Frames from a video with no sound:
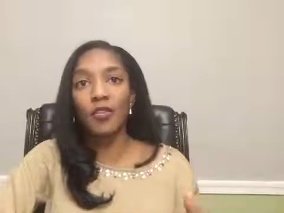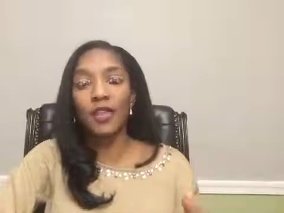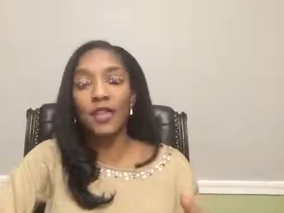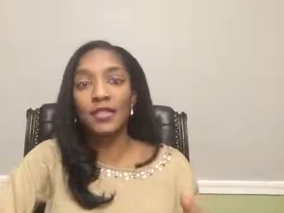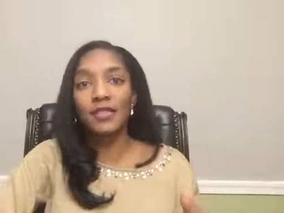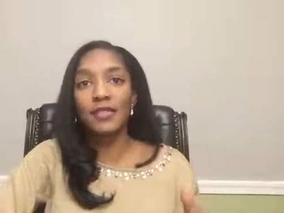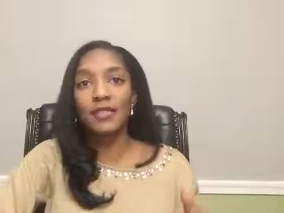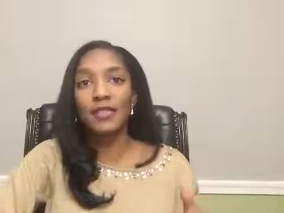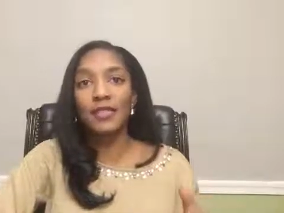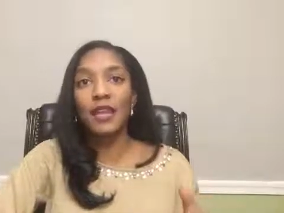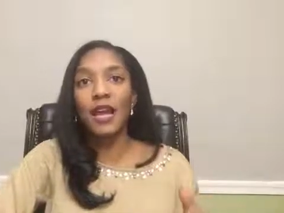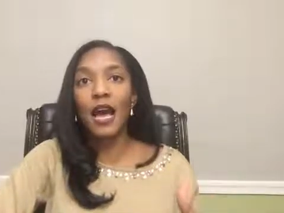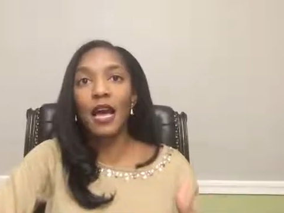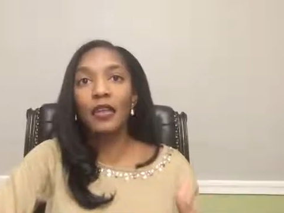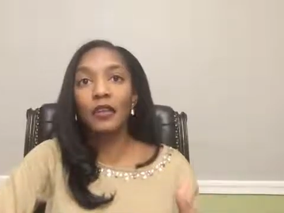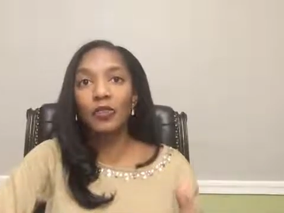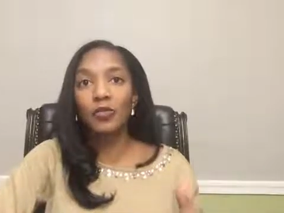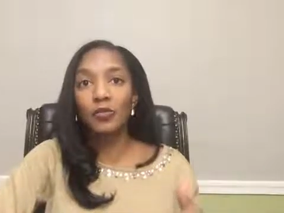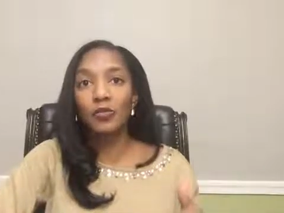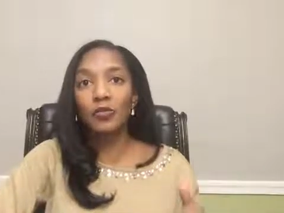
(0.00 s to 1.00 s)
that's not
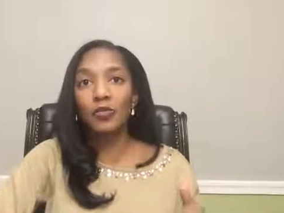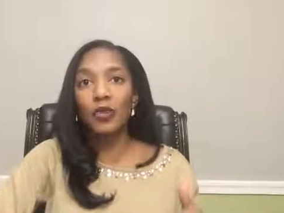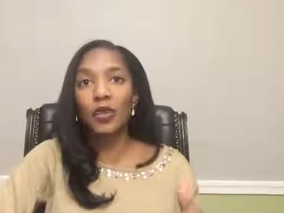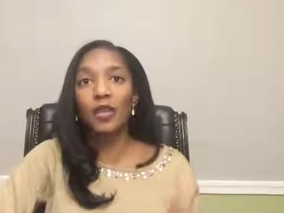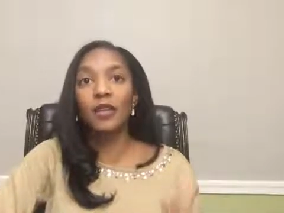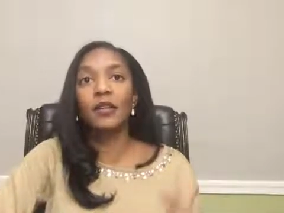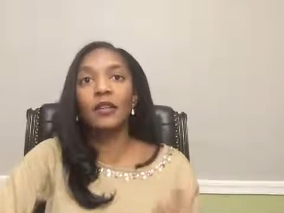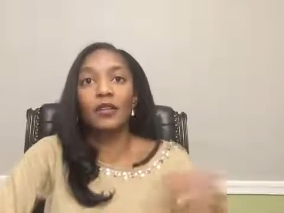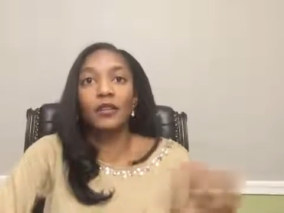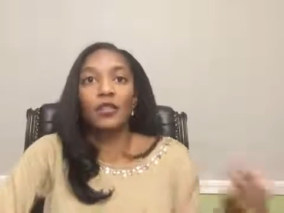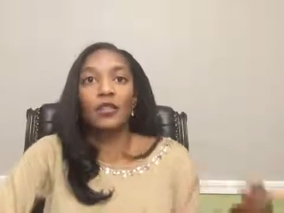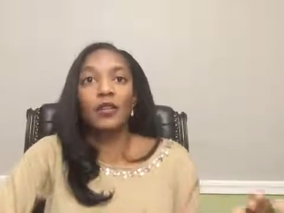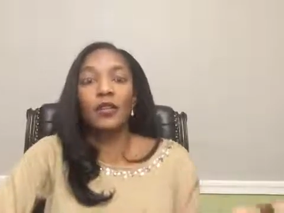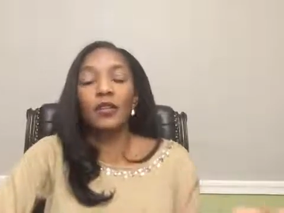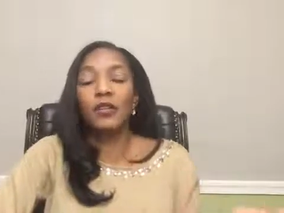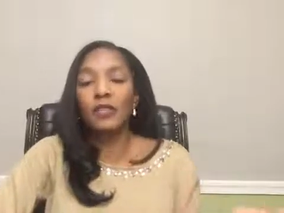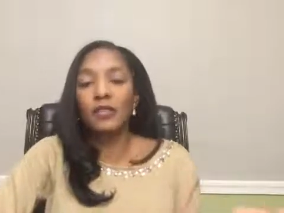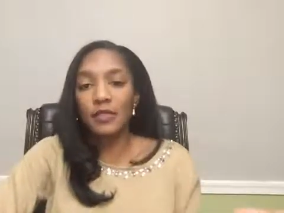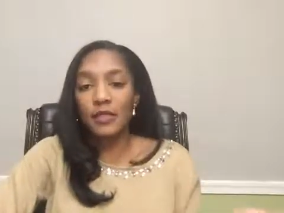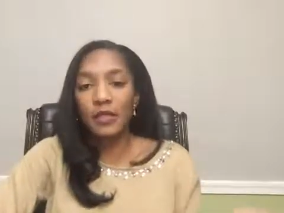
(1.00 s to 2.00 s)
too great because you're
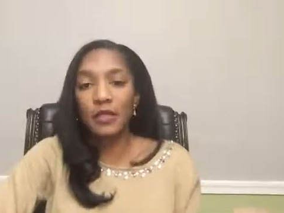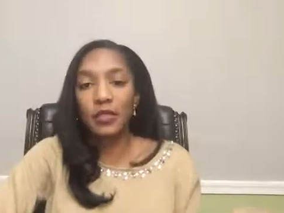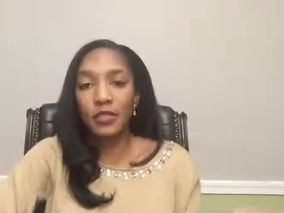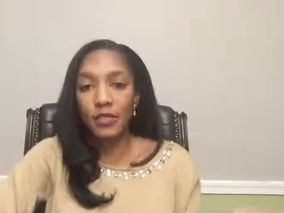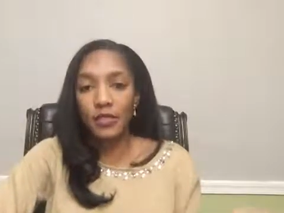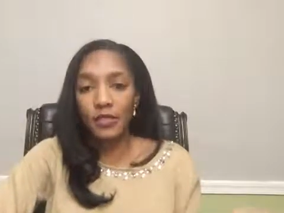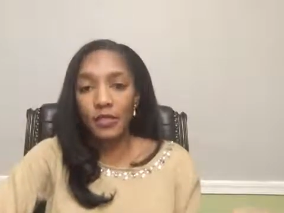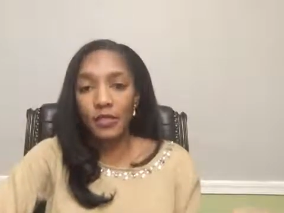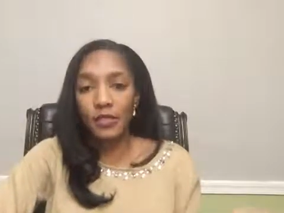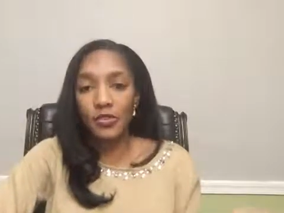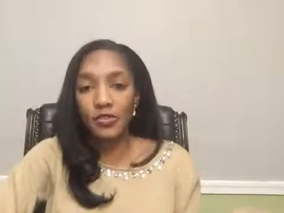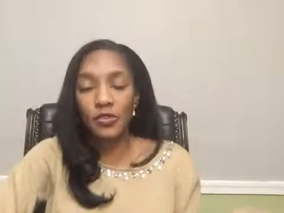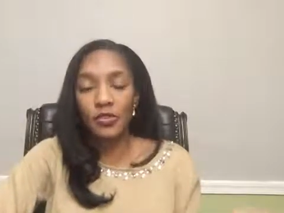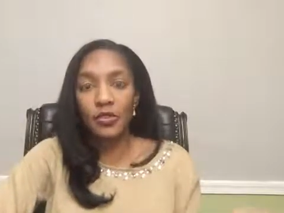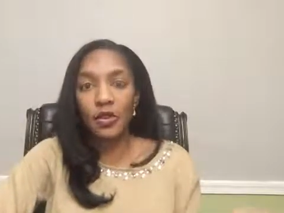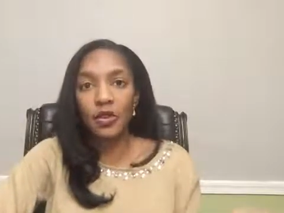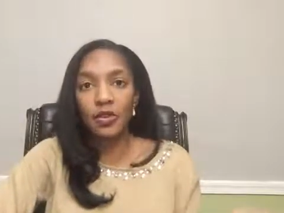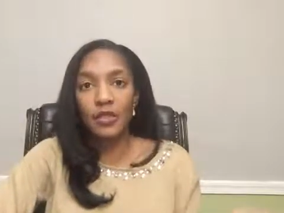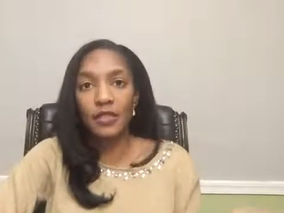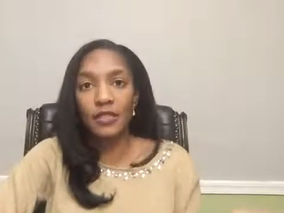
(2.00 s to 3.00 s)
increasing your
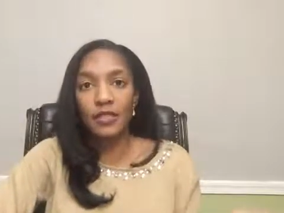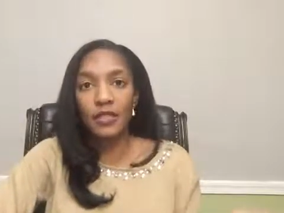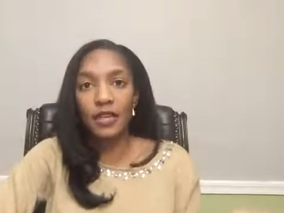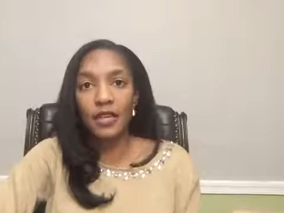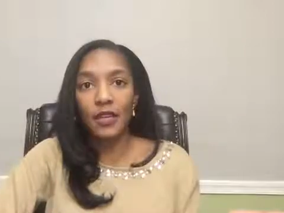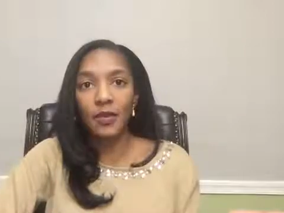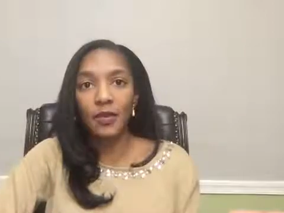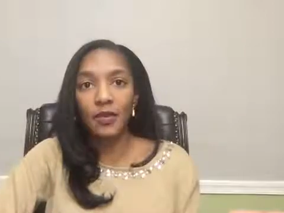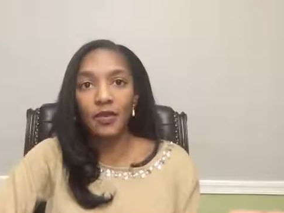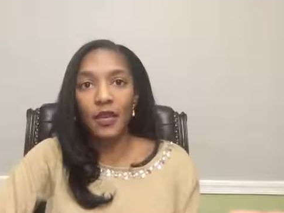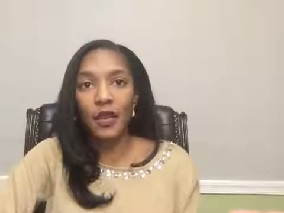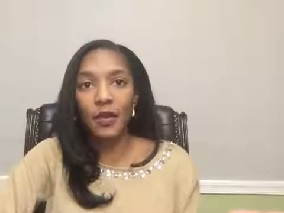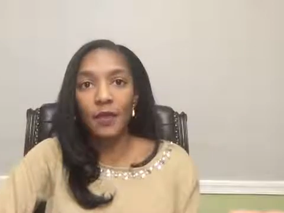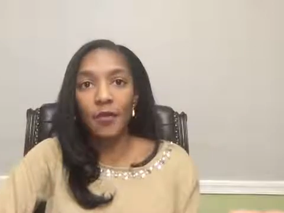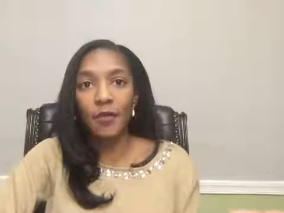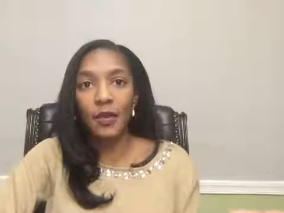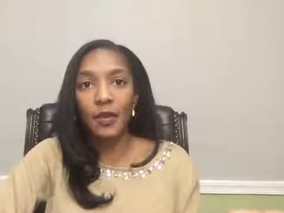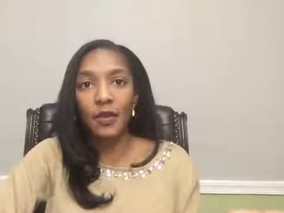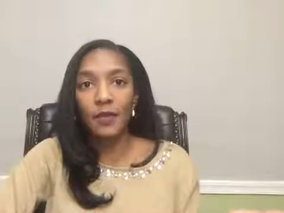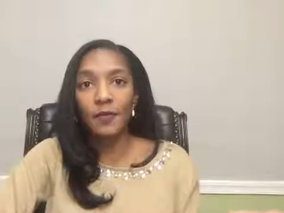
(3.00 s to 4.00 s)
salt intake with that
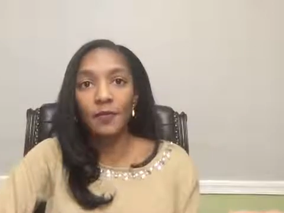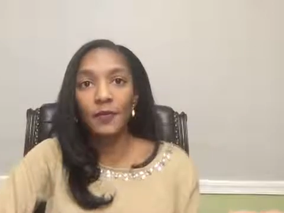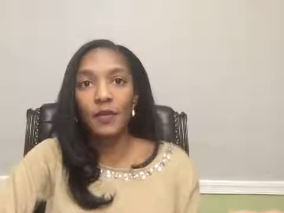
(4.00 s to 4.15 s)
water.